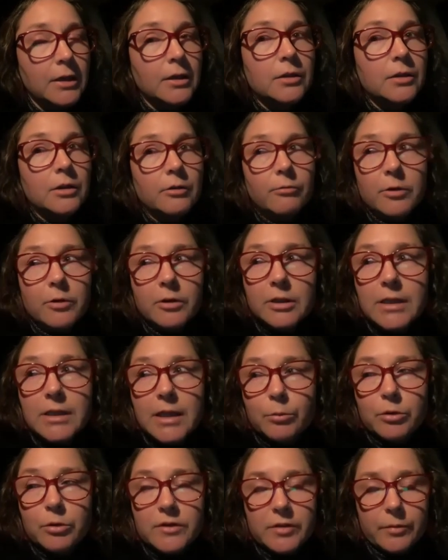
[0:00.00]
they're really
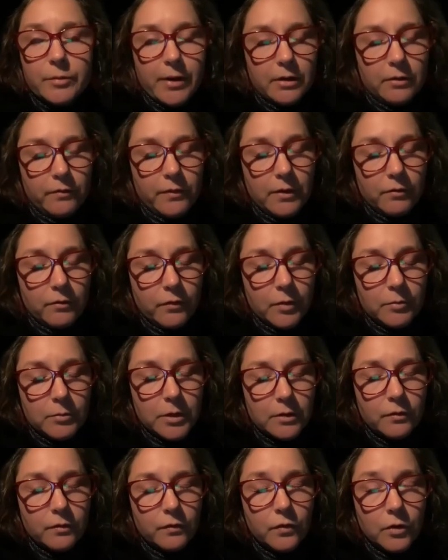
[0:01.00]
able to benefit from
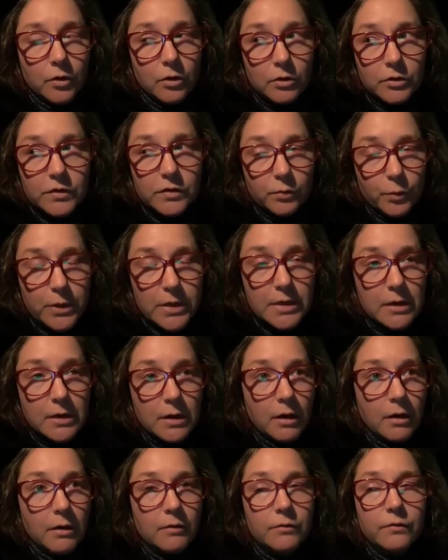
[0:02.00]
the full suite
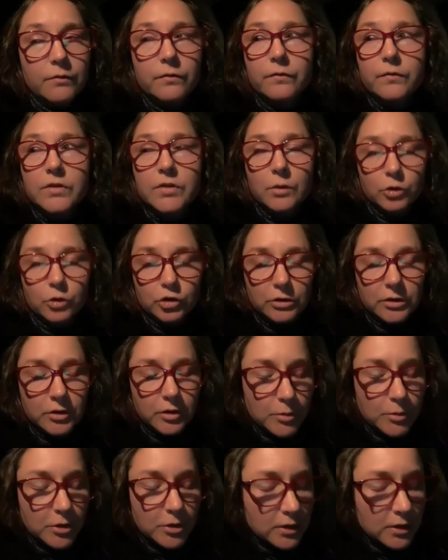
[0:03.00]
of social and
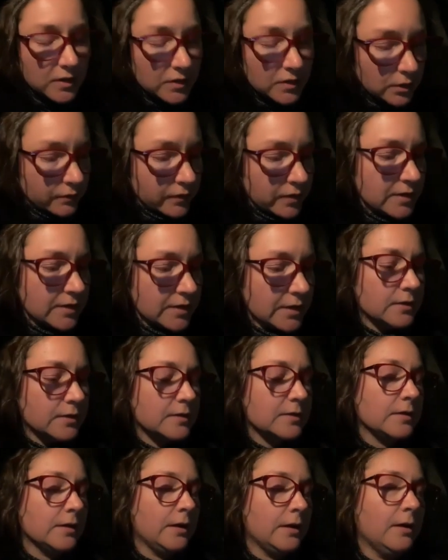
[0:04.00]
community
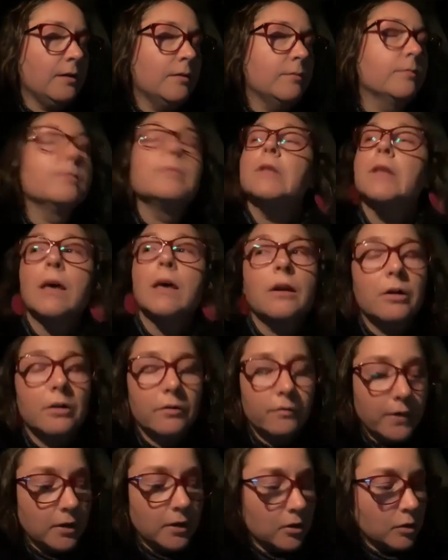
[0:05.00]
services that are
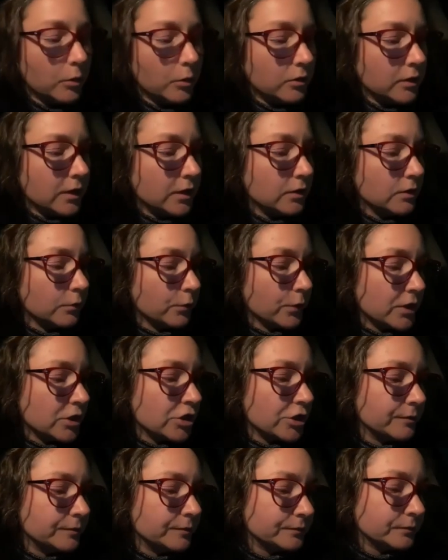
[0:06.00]
available in the
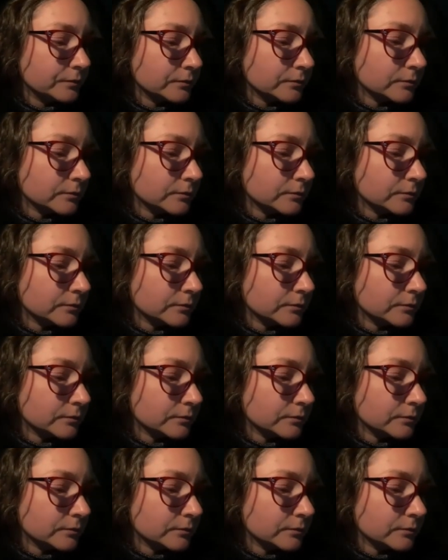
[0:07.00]
region.